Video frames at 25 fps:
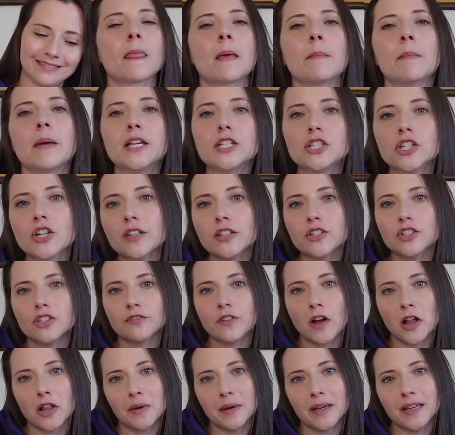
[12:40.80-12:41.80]
Make sure that you're
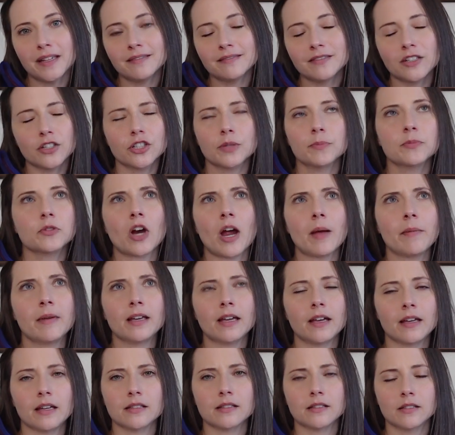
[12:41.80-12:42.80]
following or subscribing.
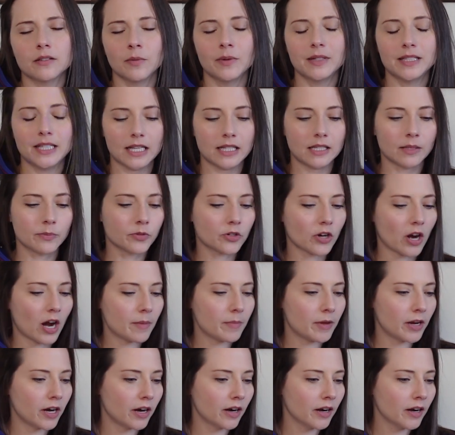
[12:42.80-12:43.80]
I guess we say subscribe
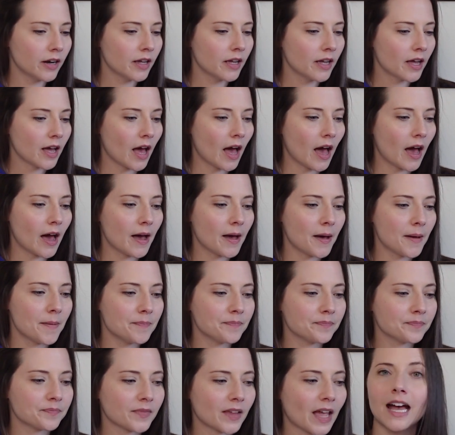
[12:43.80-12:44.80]
here.
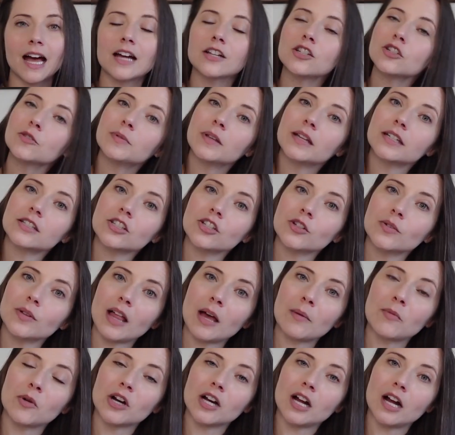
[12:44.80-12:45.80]
I do plan to do a
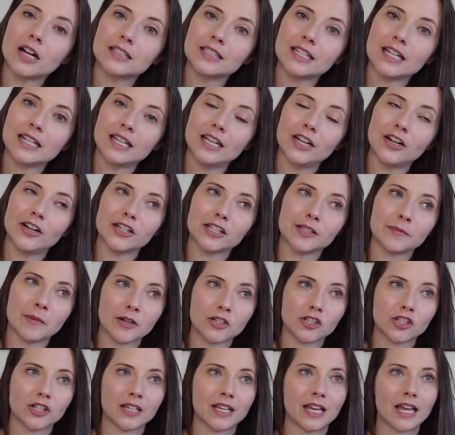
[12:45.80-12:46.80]
lot more content here,
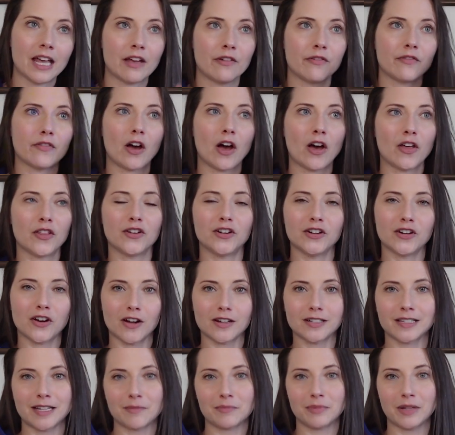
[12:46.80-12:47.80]
especially if other
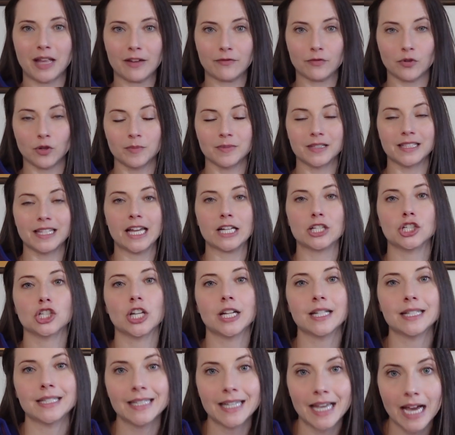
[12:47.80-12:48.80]
content platforms get
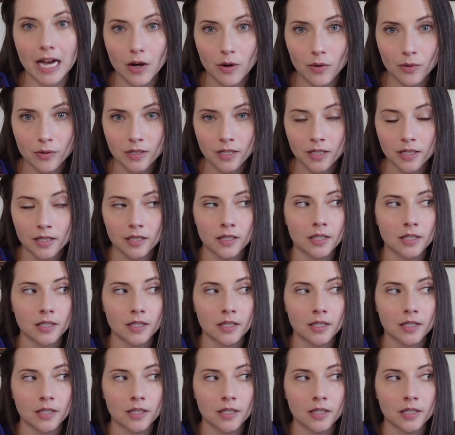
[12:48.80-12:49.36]
shut down.